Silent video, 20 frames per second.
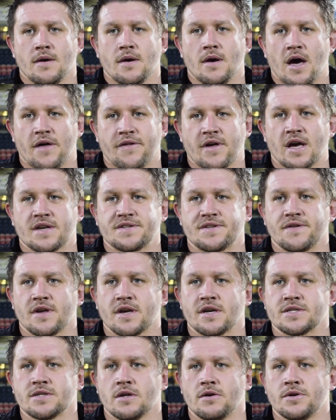I think that's the
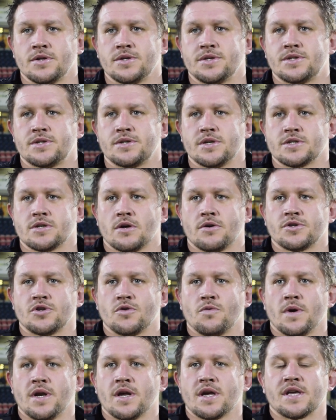thing. As long as
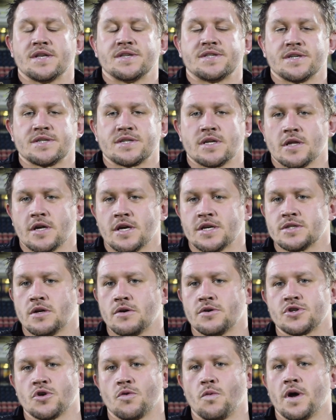you're winning consistently, as
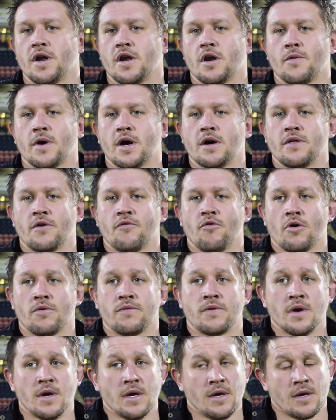long as you're winning away on the
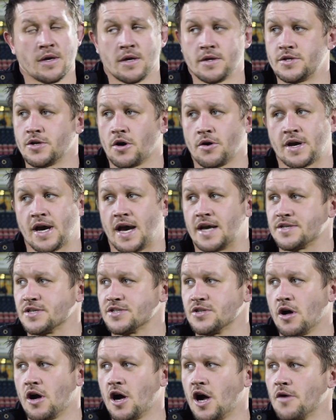road,
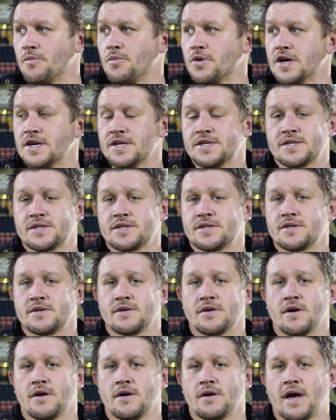Doncaster's not a hard
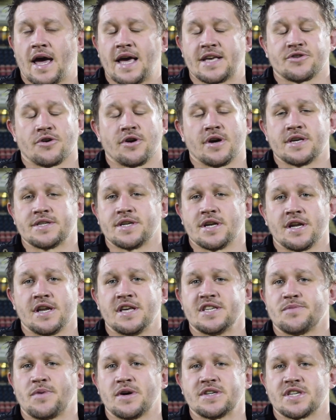place. Isn't an
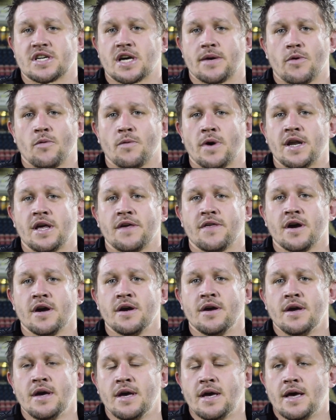easy place to come and win
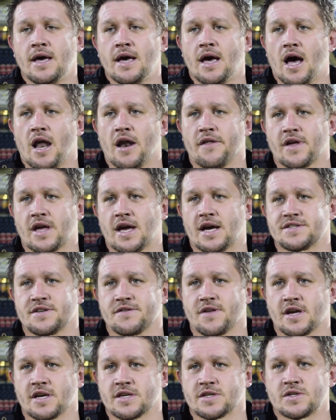either. And I think that's
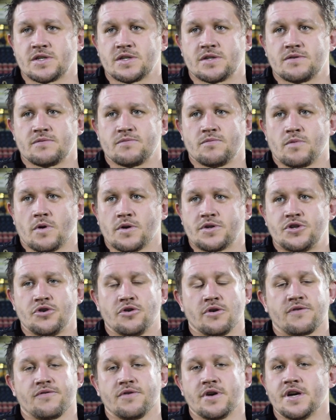the thing. Is
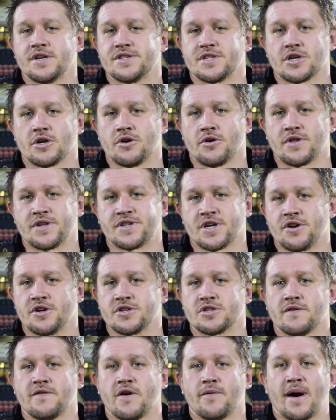2 or 3 years ago they turned
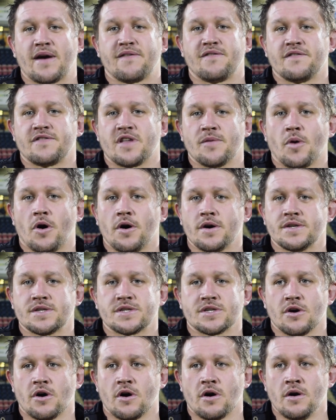us over by 50
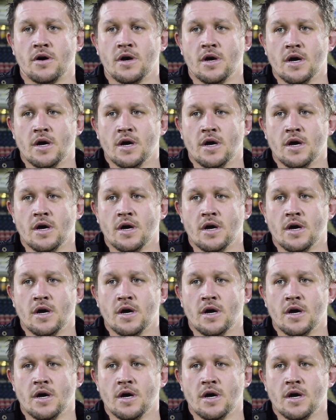points. So